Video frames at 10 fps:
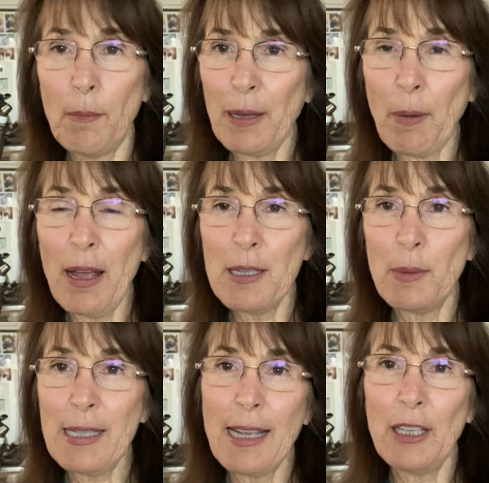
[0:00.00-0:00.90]
like my
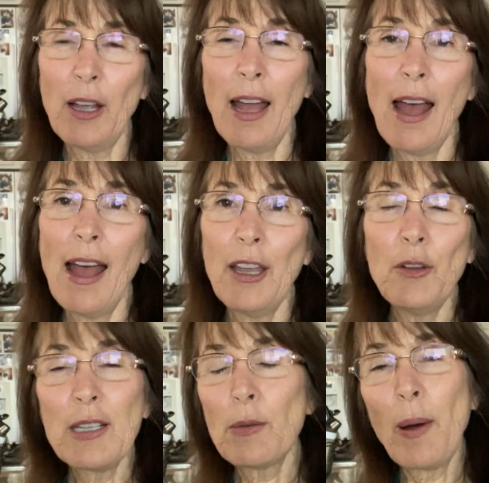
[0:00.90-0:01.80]
husband said,
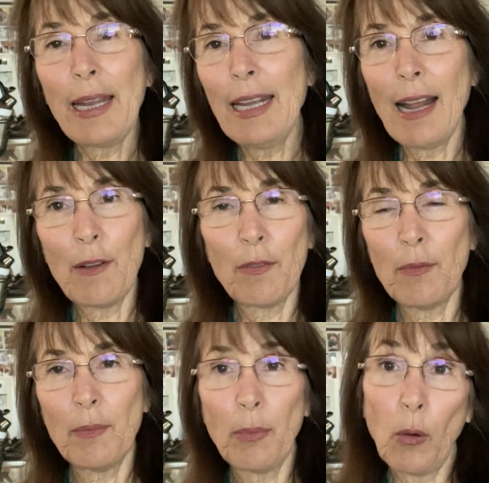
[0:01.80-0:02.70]
you just want to eat out of
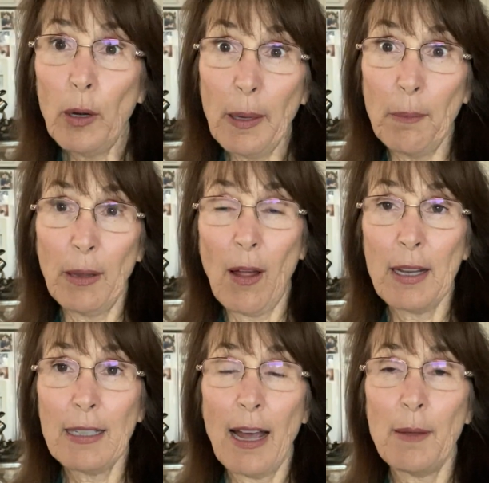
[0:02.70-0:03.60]
boredom a lot
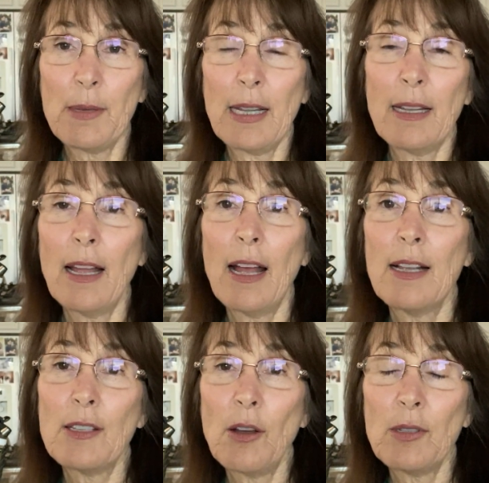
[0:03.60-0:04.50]
of times. And
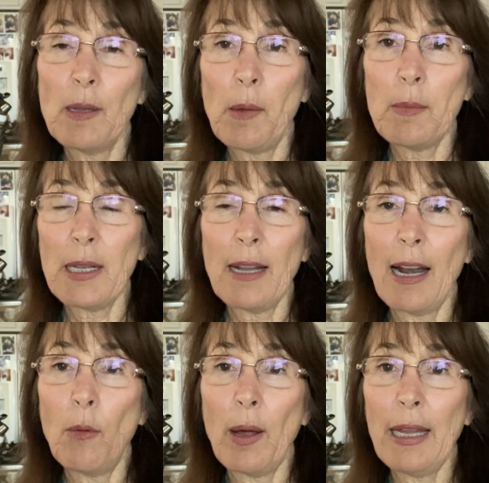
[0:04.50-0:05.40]
so sometimes at night
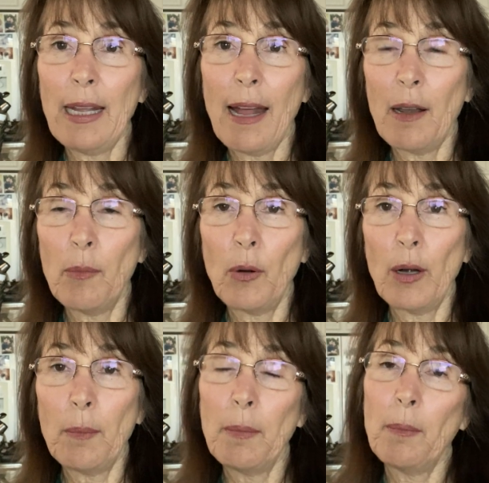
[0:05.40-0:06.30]
I want to eat out of
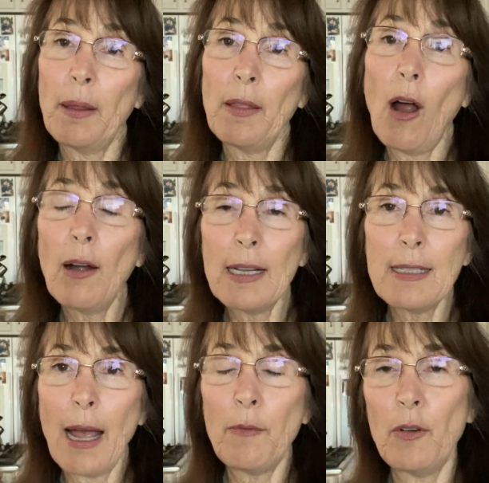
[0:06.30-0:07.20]
boredom. But the
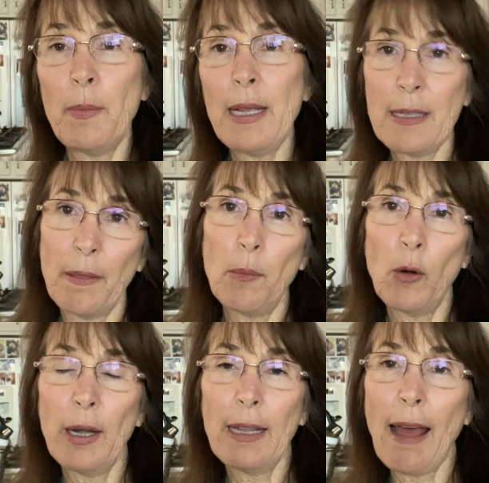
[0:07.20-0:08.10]
hardest time for me is in the
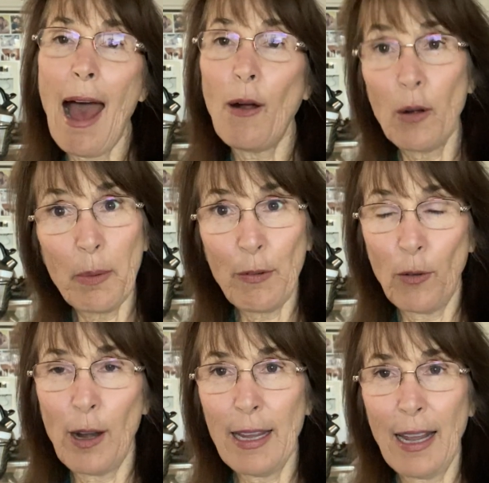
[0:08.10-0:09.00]
morning, the hour
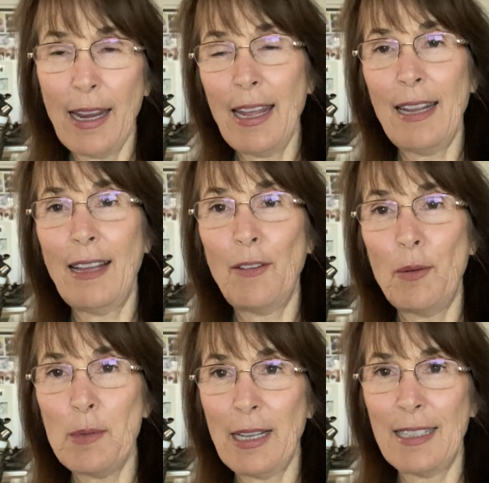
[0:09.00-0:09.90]
before I can eat, like
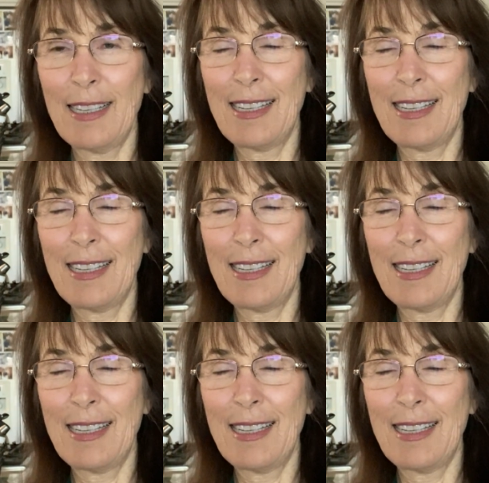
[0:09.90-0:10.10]
from six to